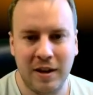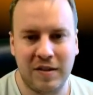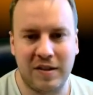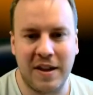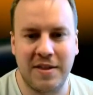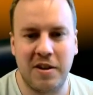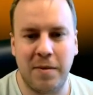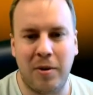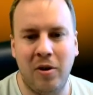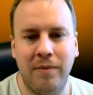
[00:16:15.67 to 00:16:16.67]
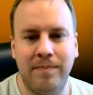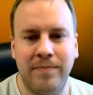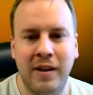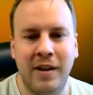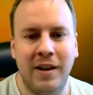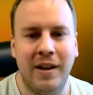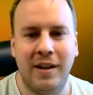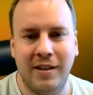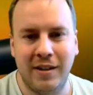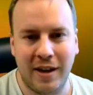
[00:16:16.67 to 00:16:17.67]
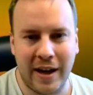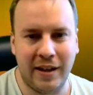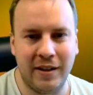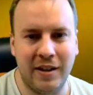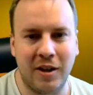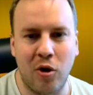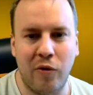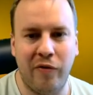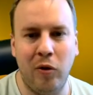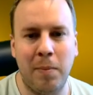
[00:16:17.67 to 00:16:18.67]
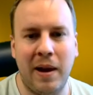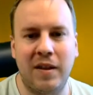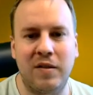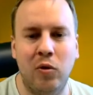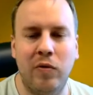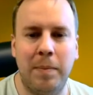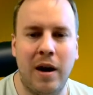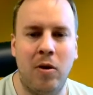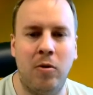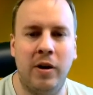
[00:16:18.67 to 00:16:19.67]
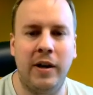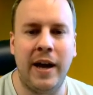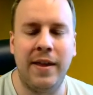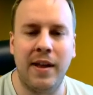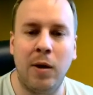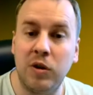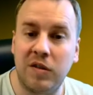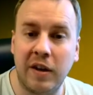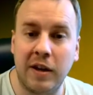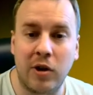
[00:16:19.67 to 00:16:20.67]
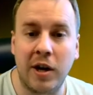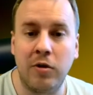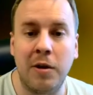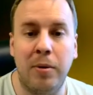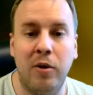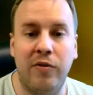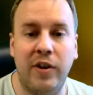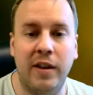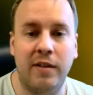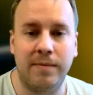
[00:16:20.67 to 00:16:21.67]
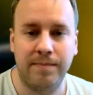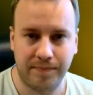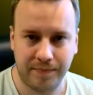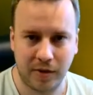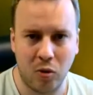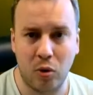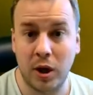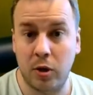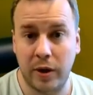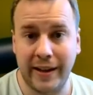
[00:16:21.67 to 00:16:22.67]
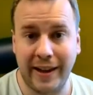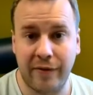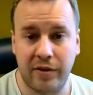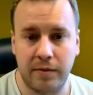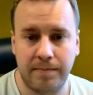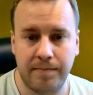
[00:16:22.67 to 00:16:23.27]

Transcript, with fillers: Center the ball and go full blast overpower and I would say try to hit perfect or a great left.